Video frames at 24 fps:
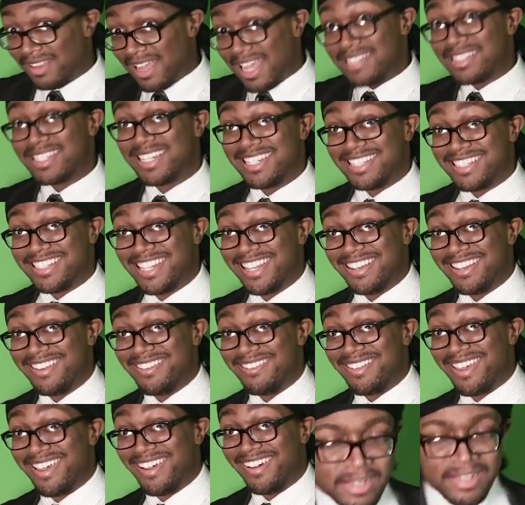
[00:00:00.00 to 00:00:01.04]
Let's
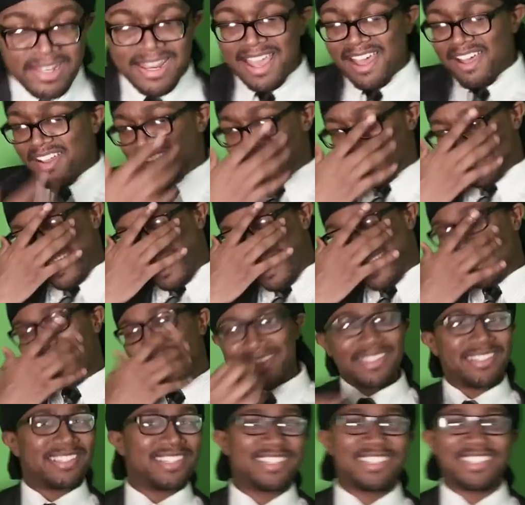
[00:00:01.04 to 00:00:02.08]
continue though. Now,
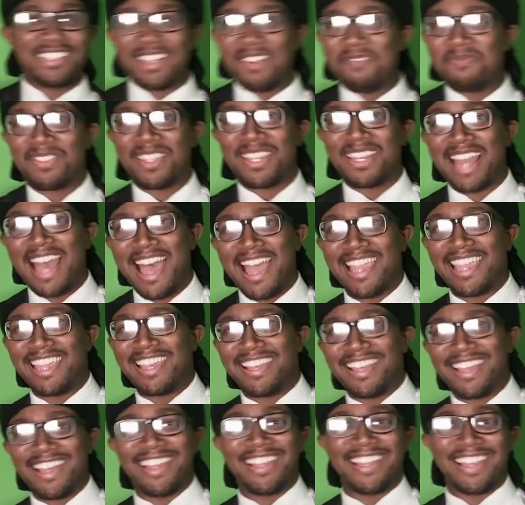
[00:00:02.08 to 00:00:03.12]
this is something I
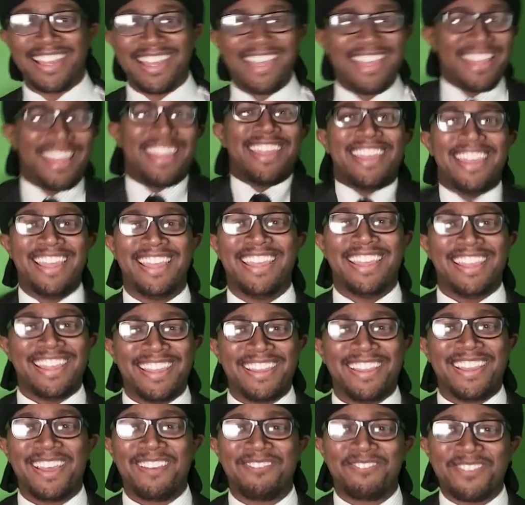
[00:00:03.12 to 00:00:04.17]
uh,
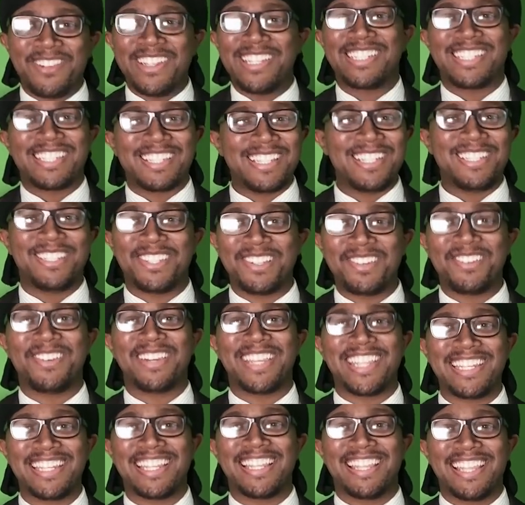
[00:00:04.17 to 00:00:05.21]
have recently
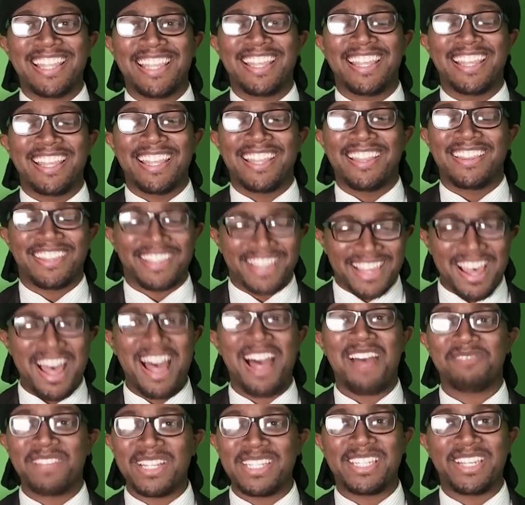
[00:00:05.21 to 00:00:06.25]
joined, the
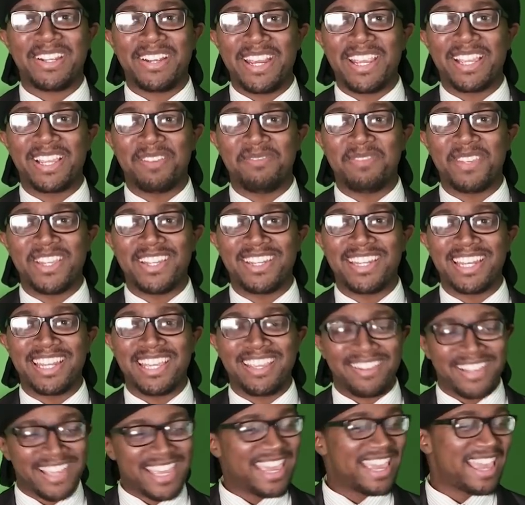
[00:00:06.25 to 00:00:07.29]
commentary community.
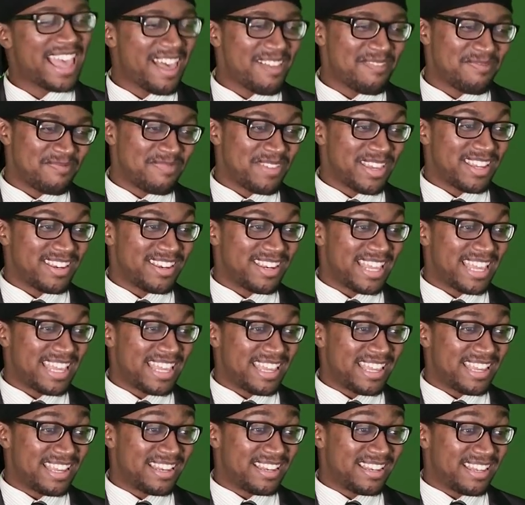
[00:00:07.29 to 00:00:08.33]
Okay, I've been
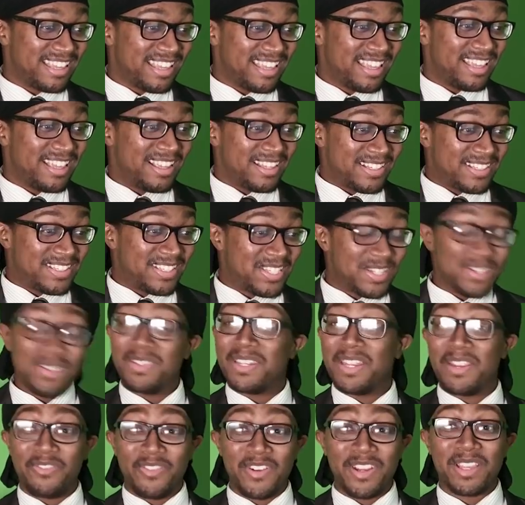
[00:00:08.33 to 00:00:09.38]
in two
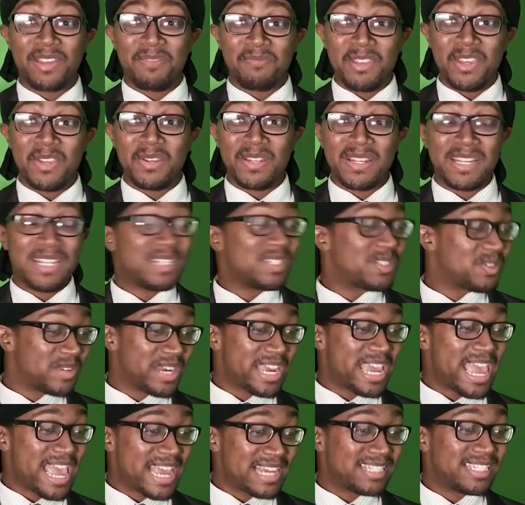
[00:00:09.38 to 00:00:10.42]
different communities,
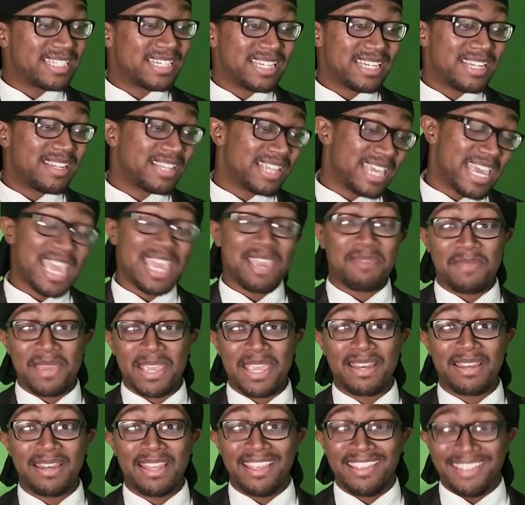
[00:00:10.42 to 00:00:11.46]
reaction and
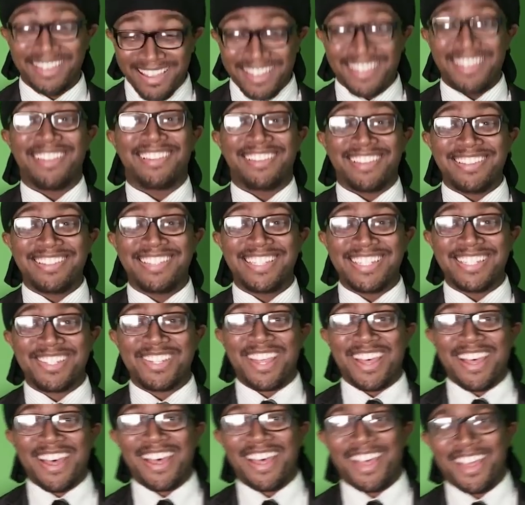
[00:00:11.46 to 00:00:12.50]
gaming. This is
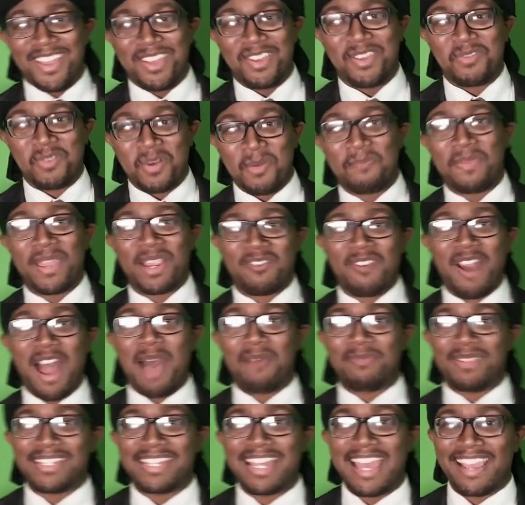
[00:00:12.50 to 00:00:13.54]
uh, where Big
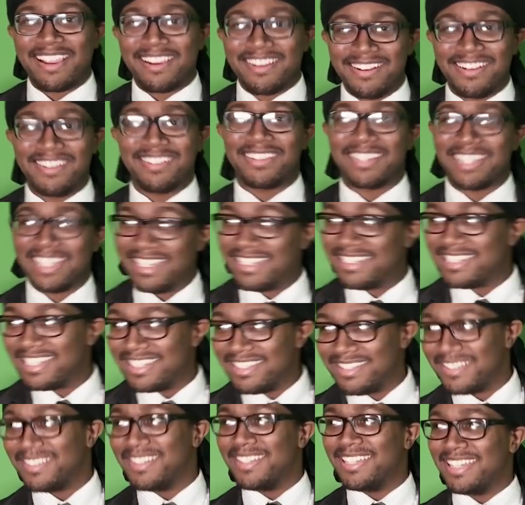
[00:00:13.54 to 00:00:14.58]
Rob is at currently
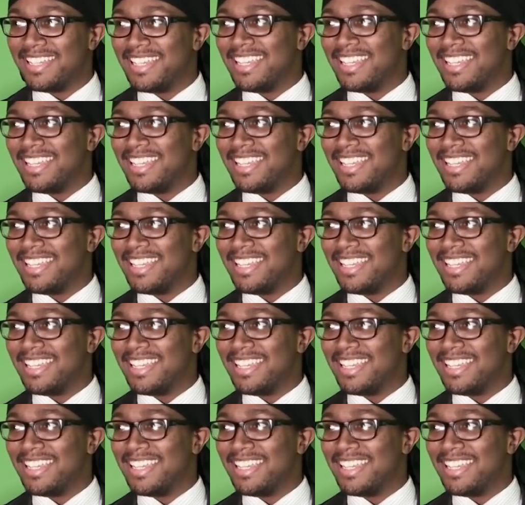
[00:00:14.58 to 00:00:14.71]
until